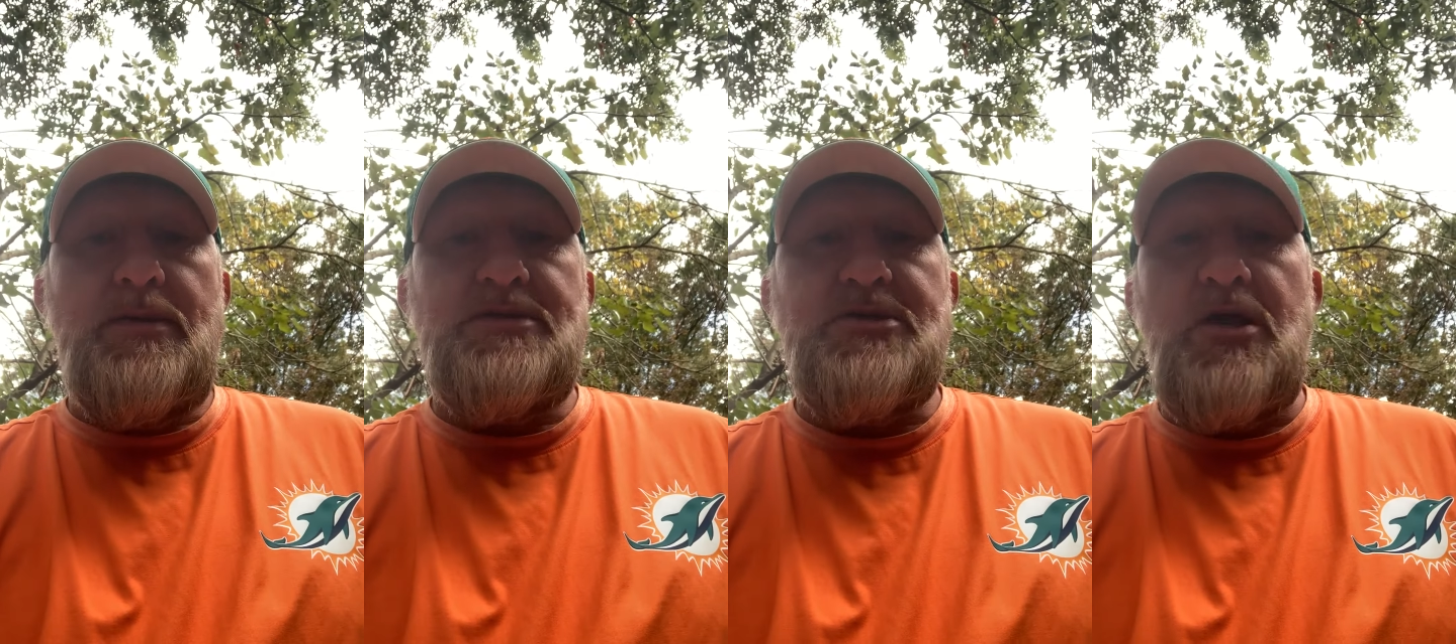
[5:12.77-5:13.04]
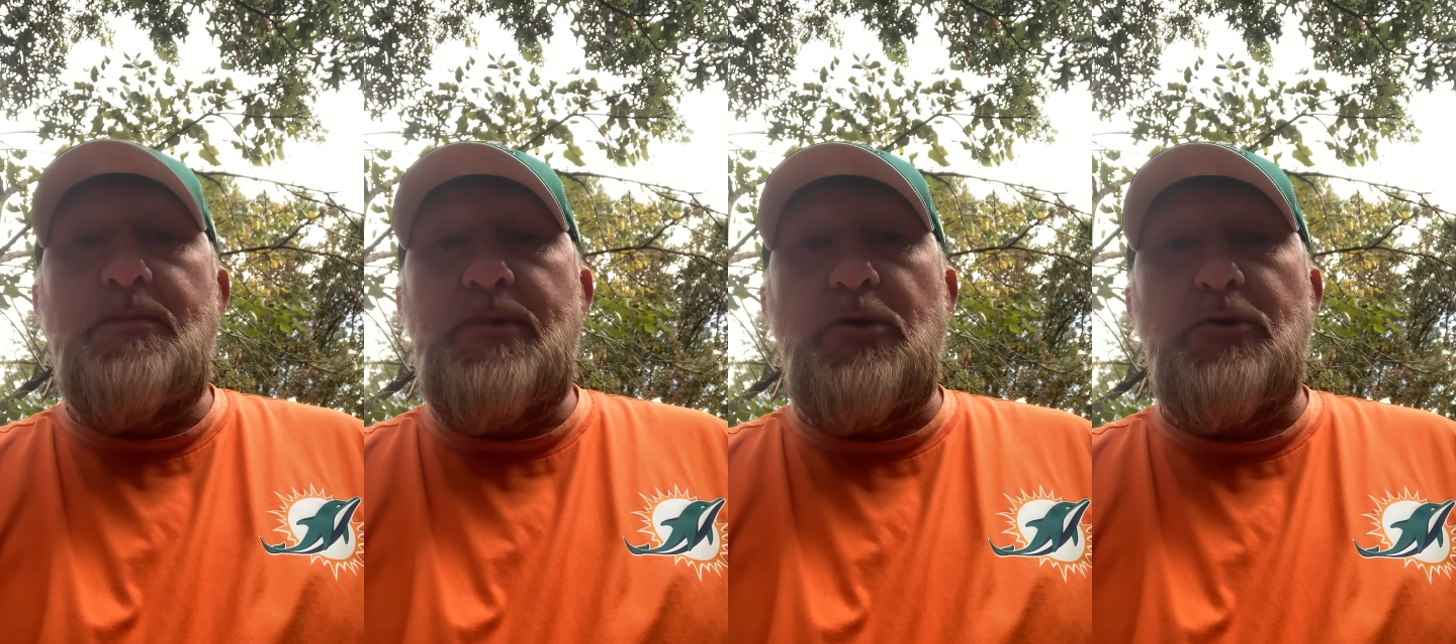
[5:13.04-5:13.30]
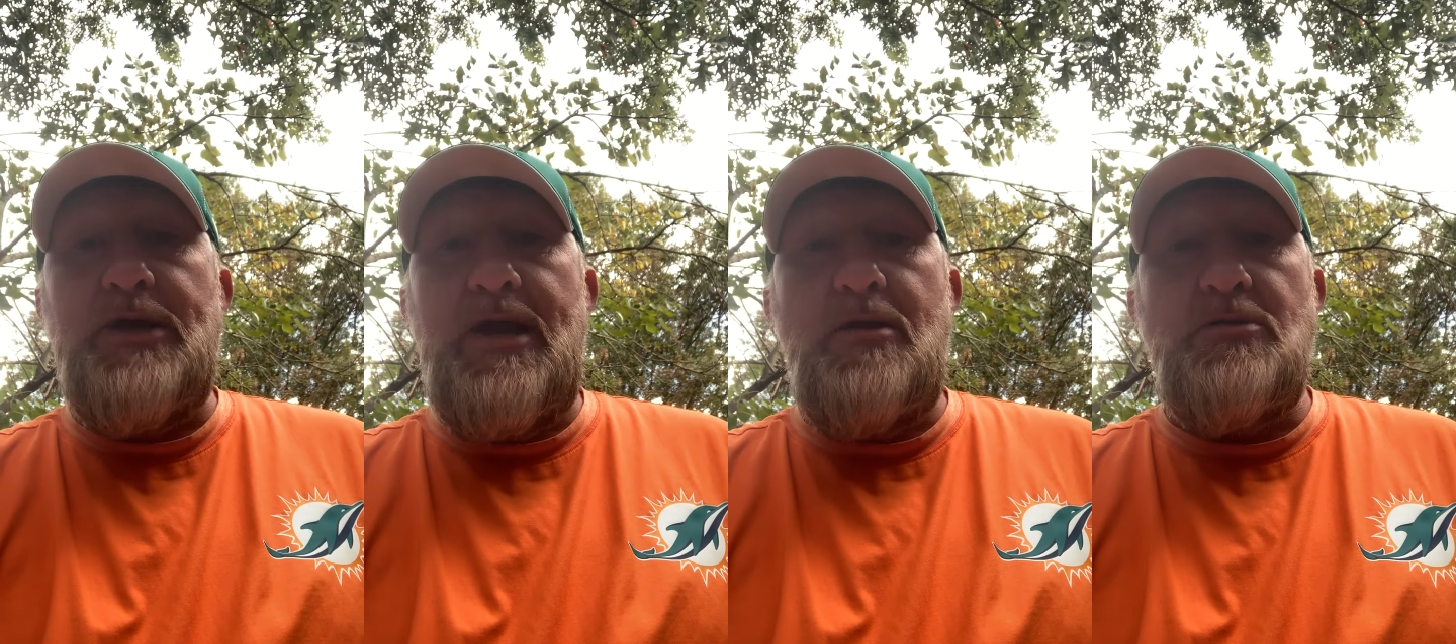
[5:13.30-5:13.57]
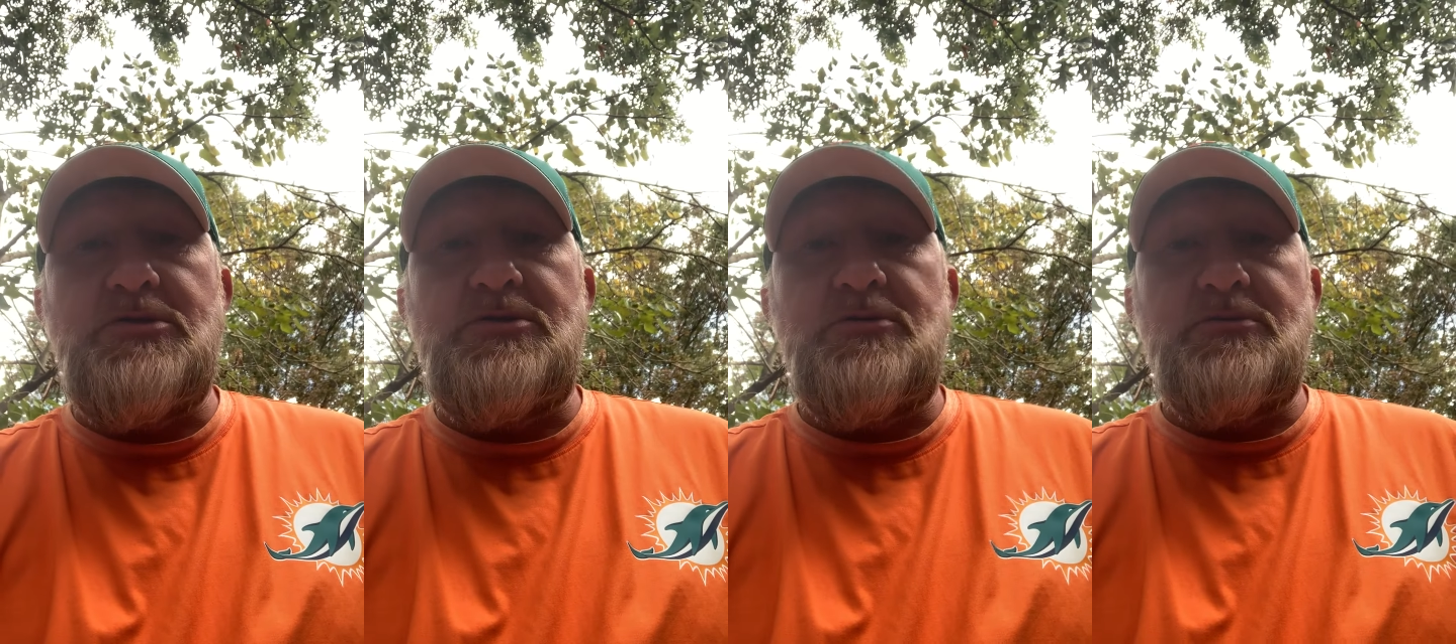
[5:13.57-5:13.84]
it's going to build
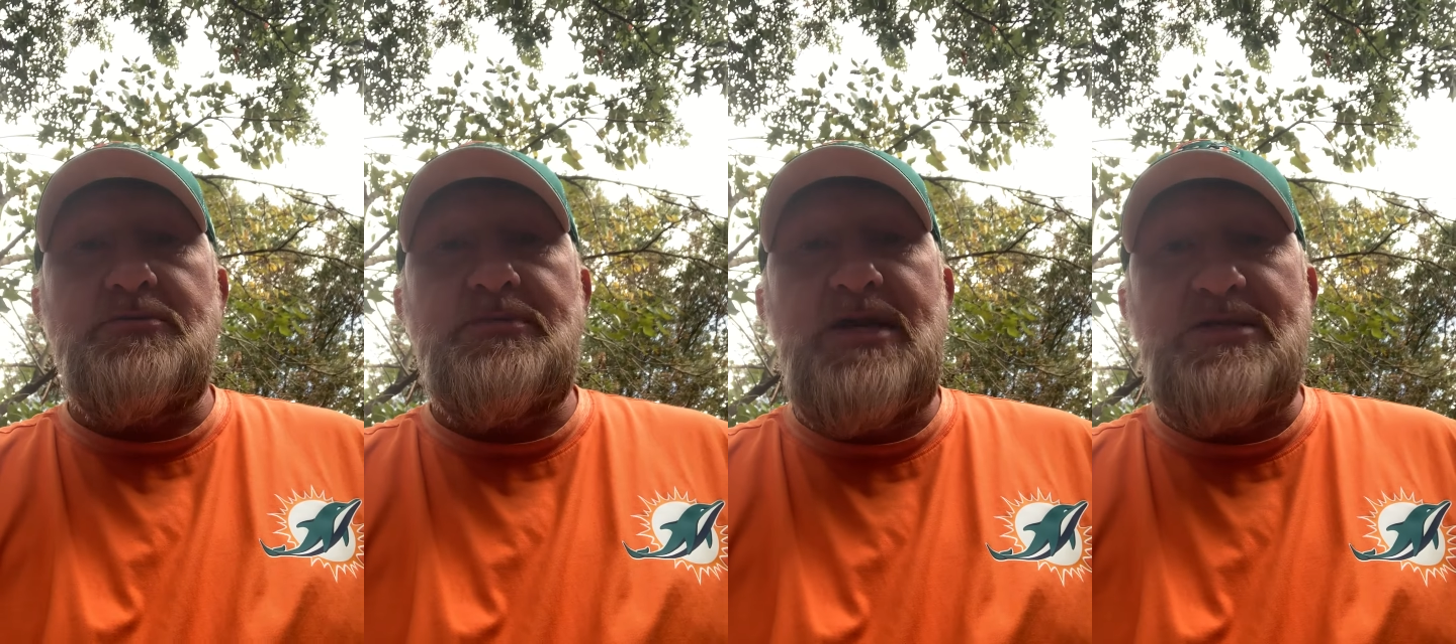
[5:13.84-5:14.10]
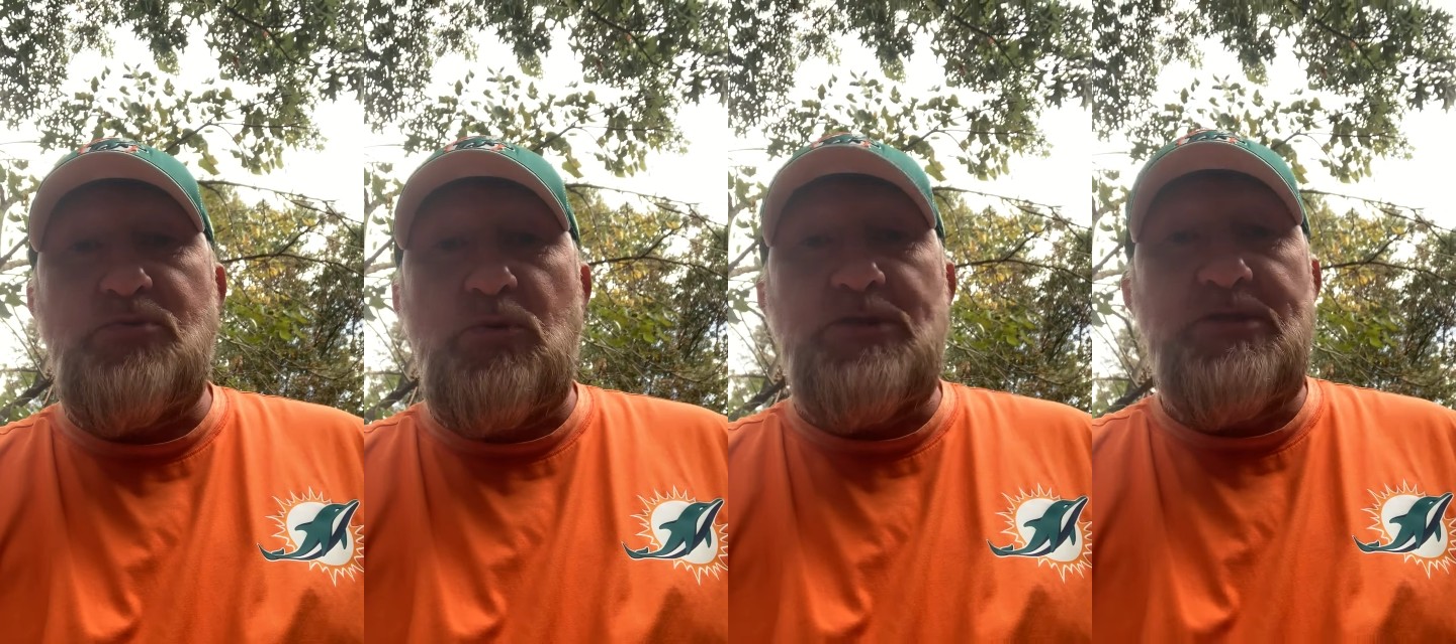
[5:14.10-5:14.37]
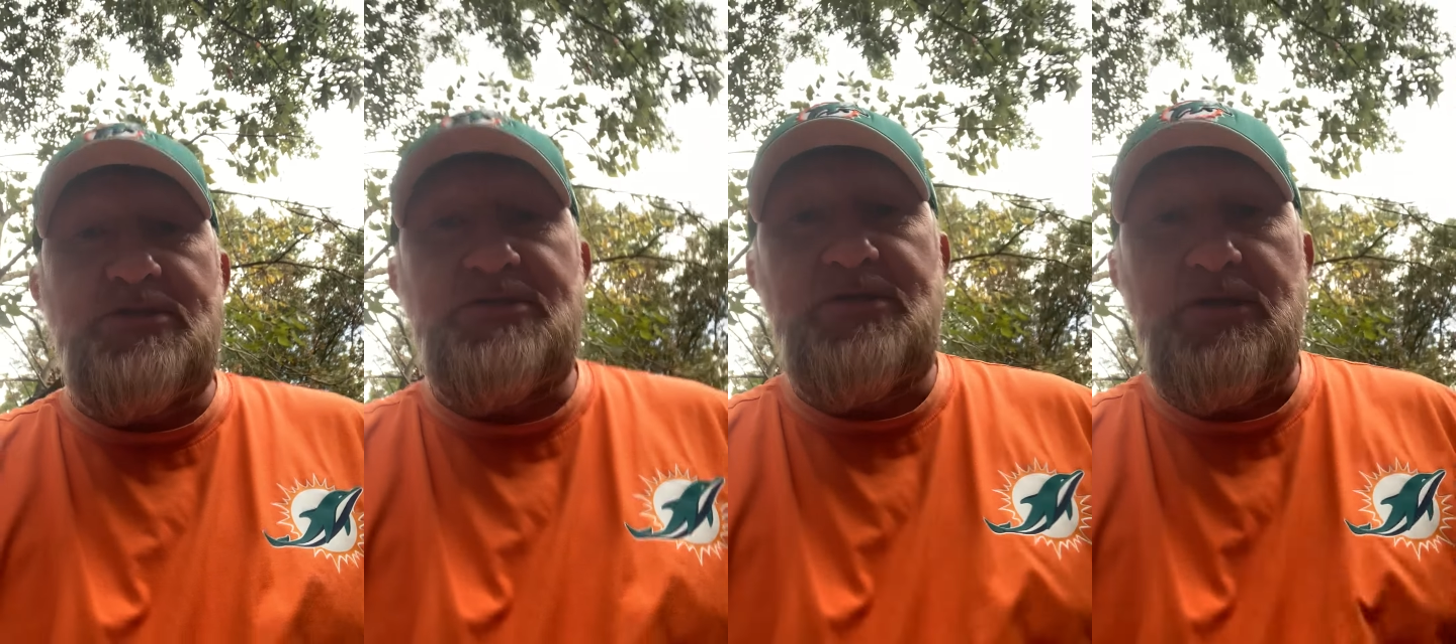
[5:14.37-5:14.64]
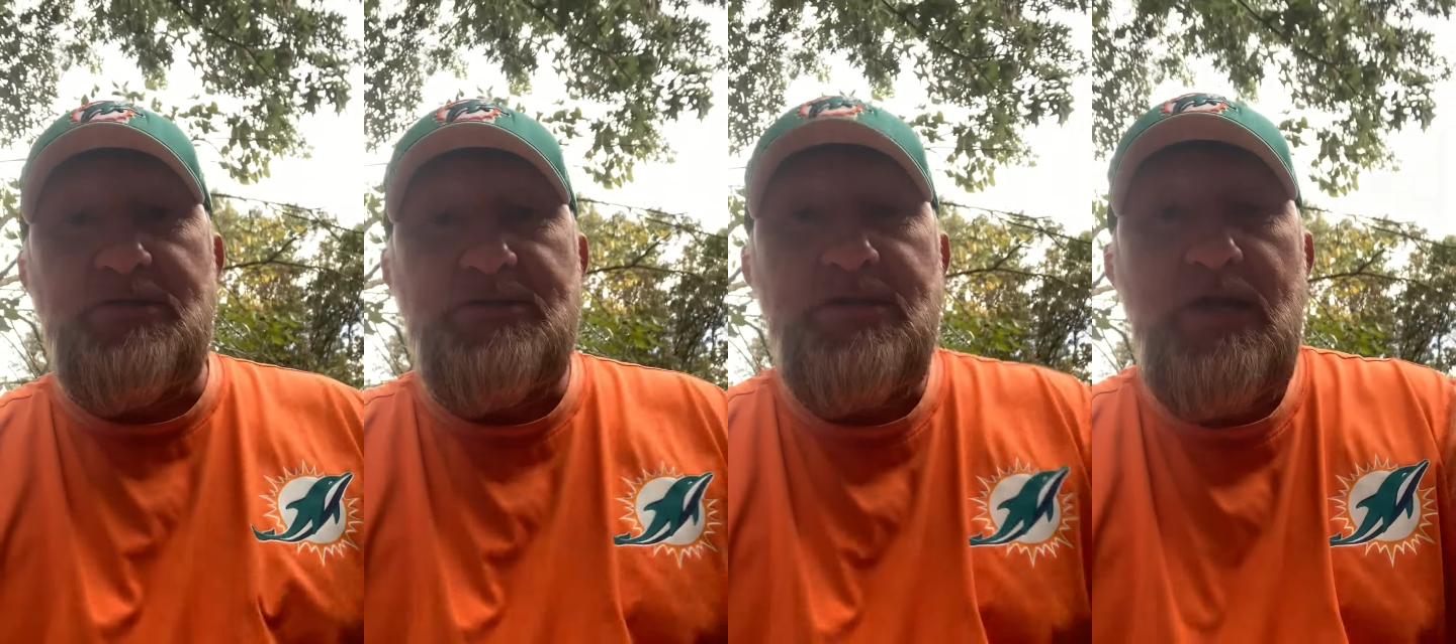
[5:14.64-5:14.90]
character. That's what this
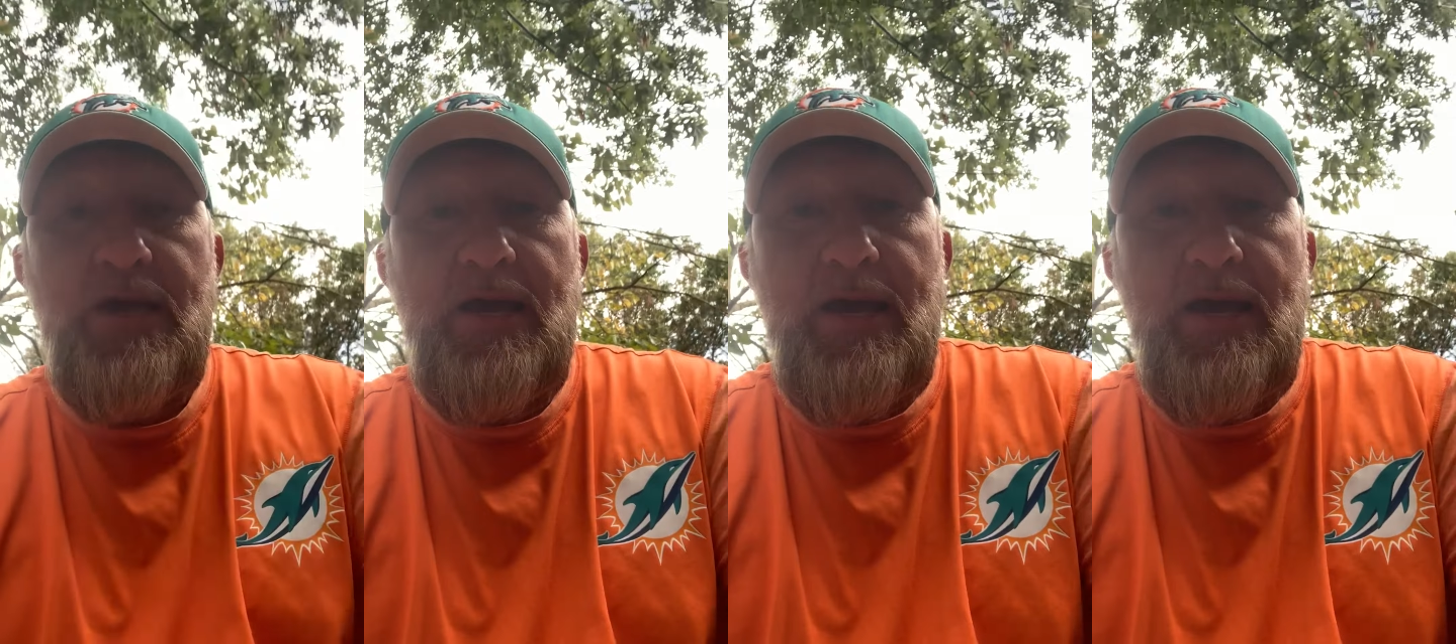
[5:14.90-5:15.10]
does.